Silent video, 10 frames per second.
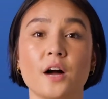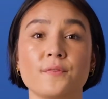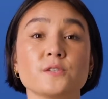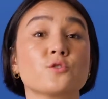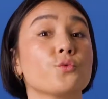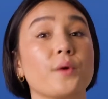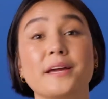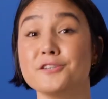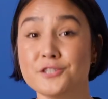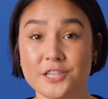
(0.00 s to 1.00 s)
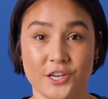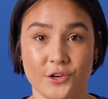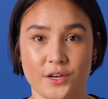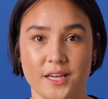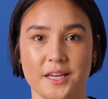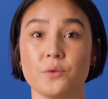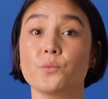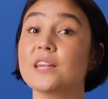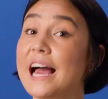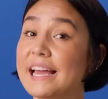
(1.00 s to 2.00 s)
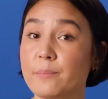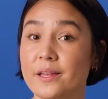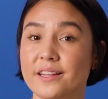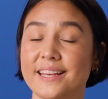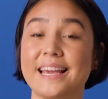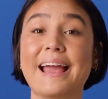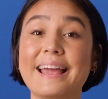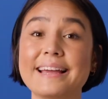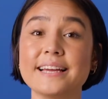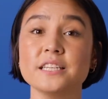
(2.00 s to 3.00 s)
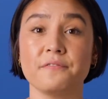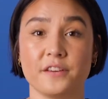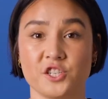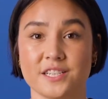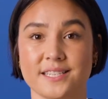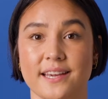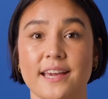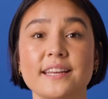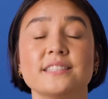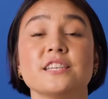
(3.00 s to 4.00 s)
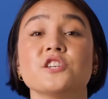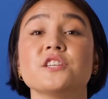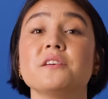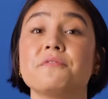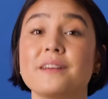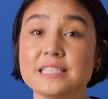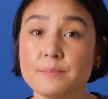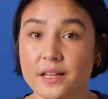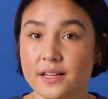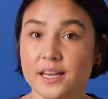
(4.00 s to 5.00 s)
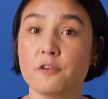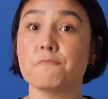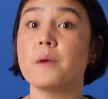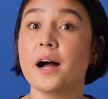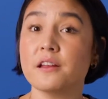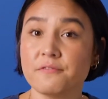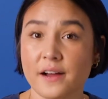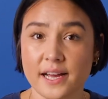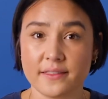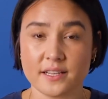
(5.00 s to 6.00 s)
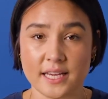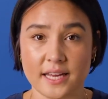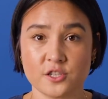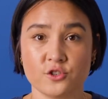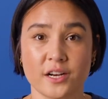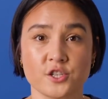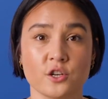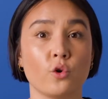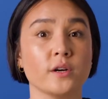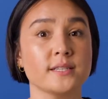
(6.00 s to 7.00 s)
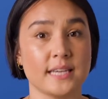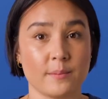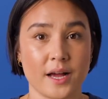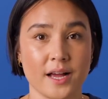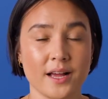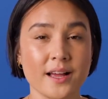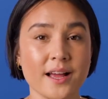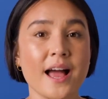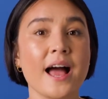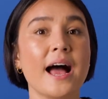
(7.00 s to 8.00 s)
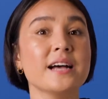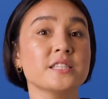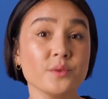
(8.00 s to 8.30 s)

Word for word: offers greater security, reliability, and efficiency in addition to the flexibility of modifying the data structure or schema. As a